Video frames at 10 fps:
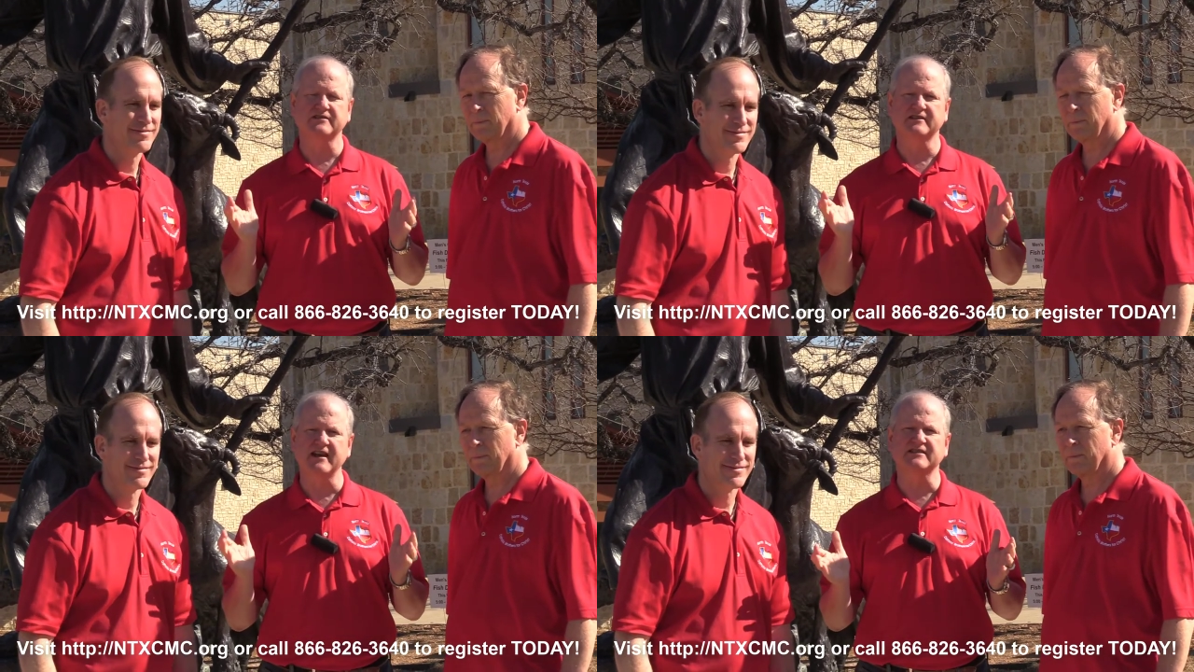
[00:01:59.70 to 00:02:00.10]

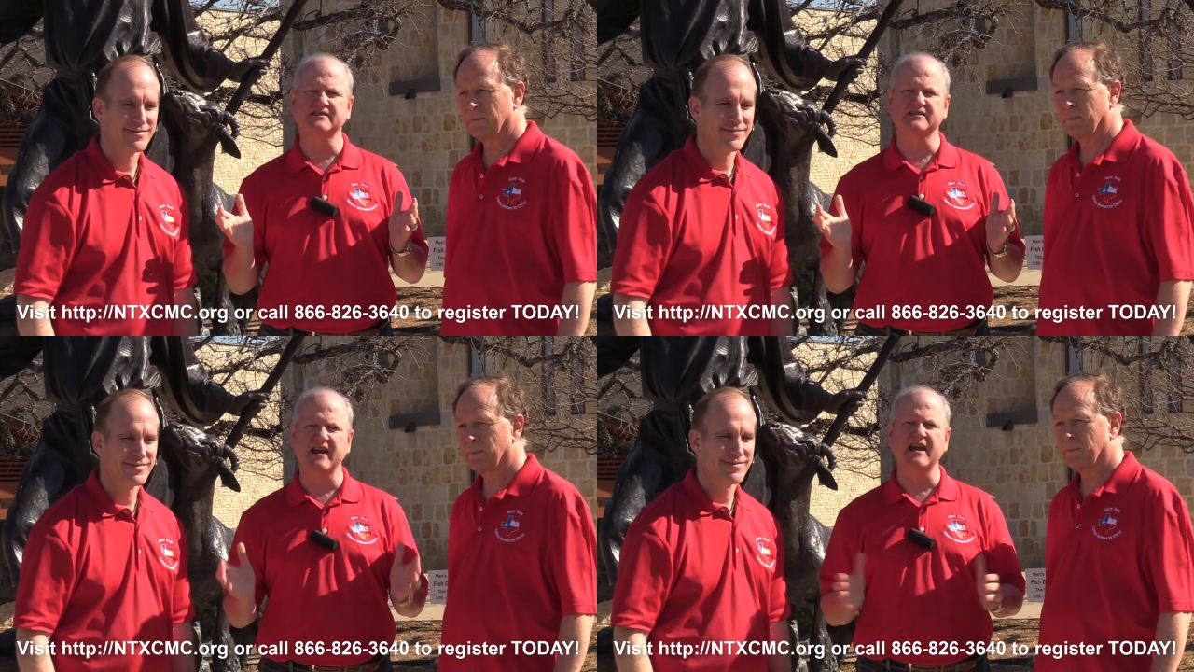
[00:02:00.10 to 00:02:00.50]

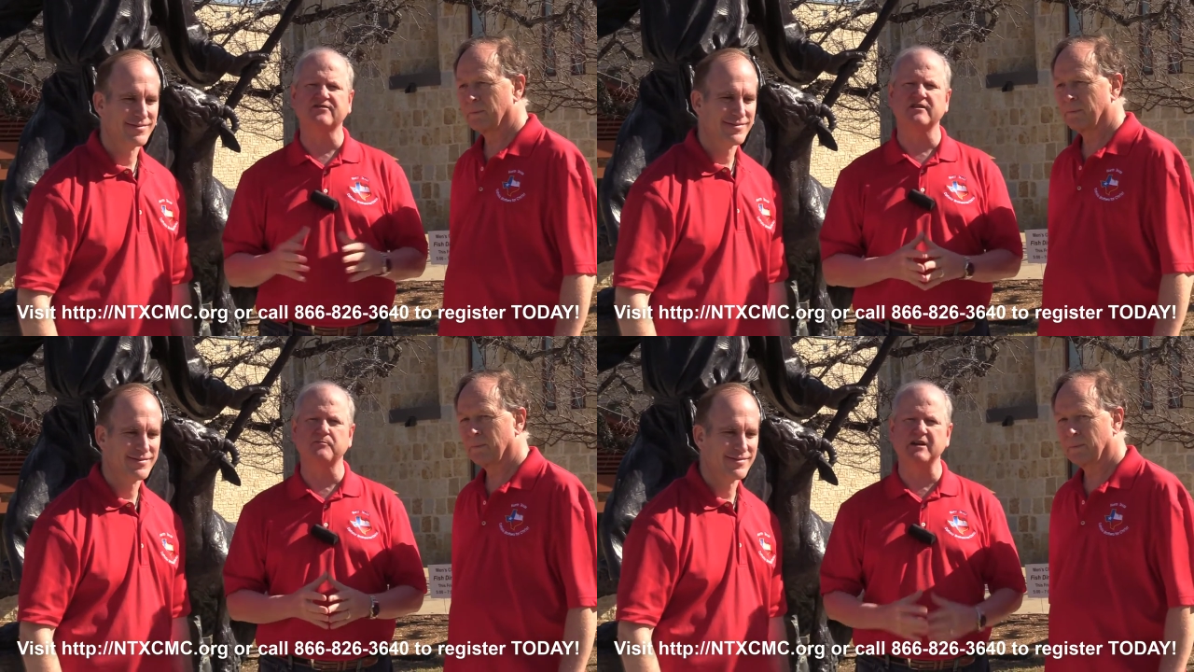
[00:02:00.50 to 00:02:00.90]
Speaker 1: Texas
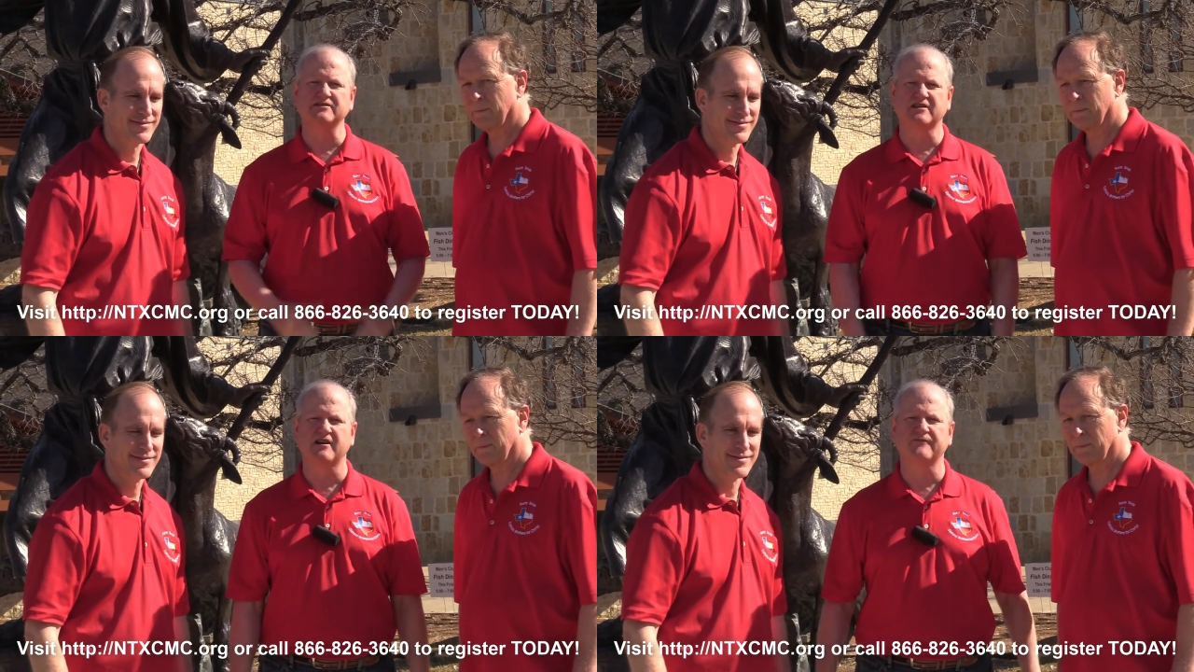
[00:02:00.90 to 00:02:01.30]
Catholic
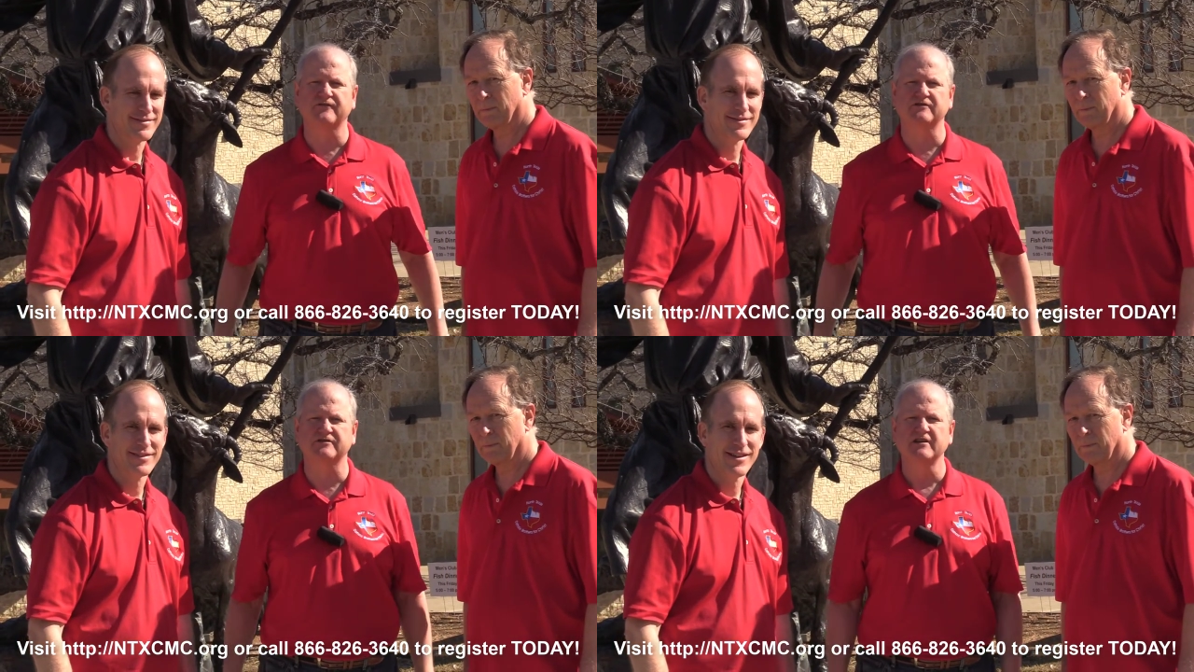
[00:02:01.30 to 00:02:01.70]
Men's
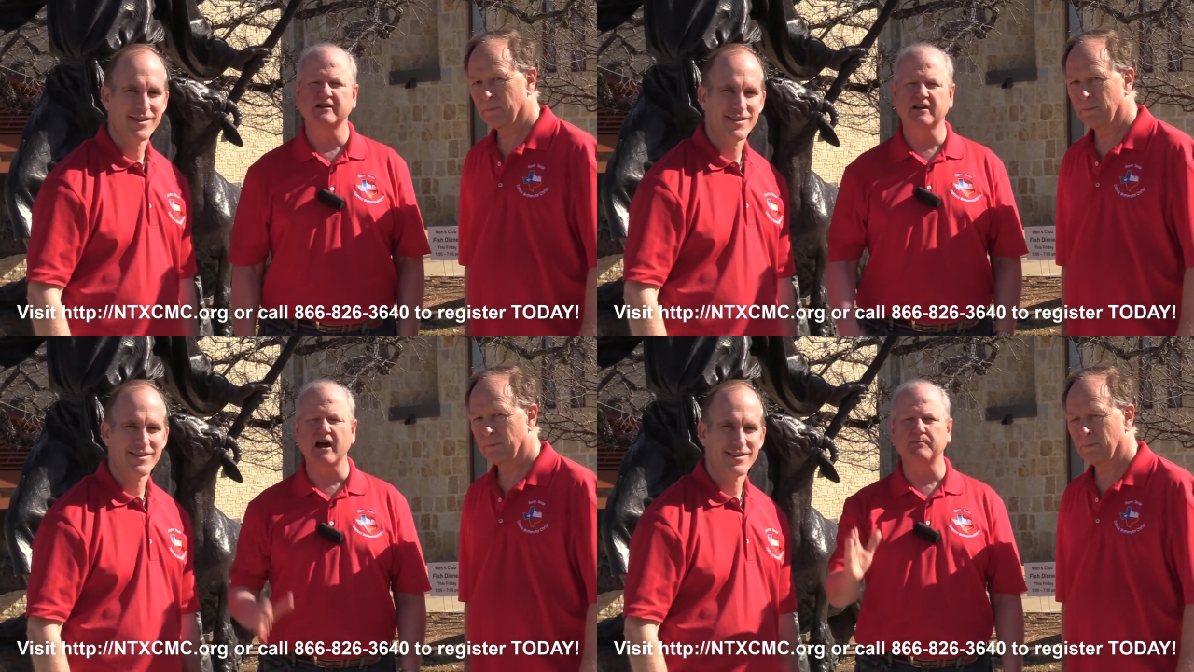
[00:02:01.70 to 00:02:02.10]
Conference.
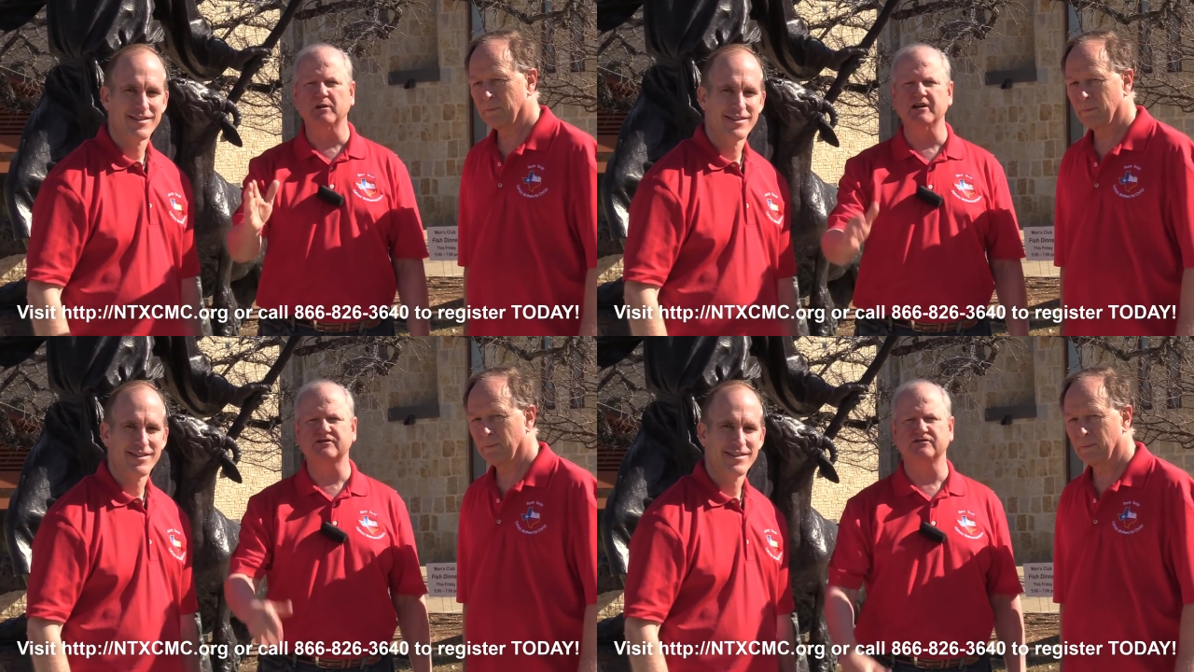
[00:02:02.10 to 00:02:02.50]
God
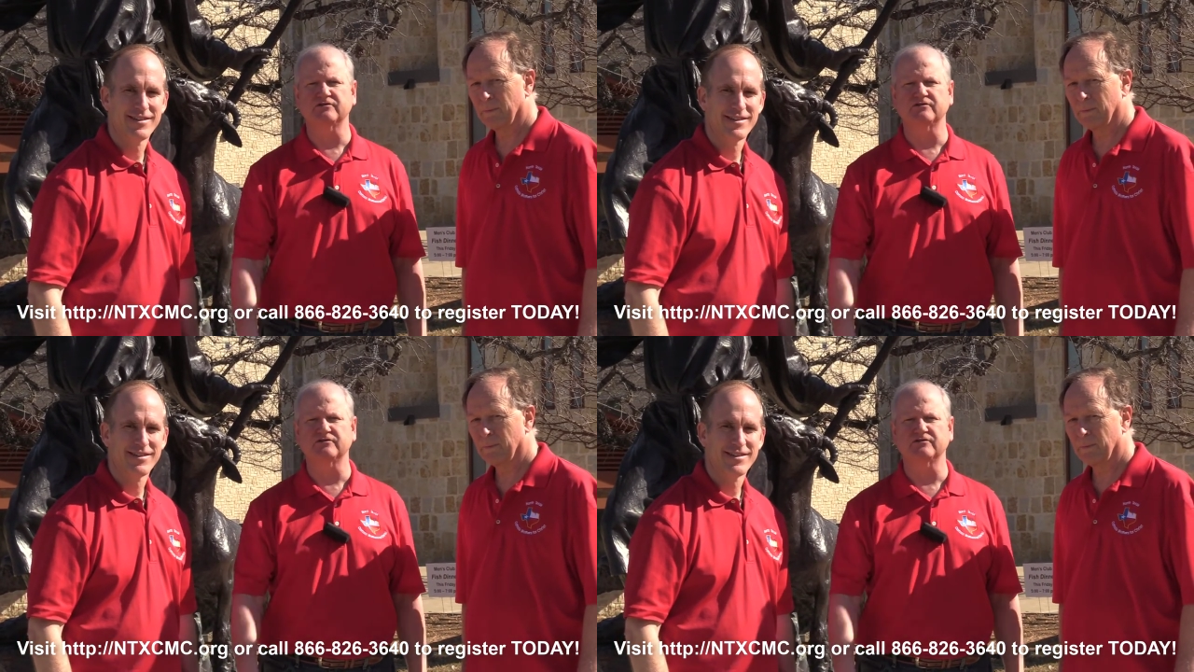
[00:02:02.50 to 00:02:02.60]
bless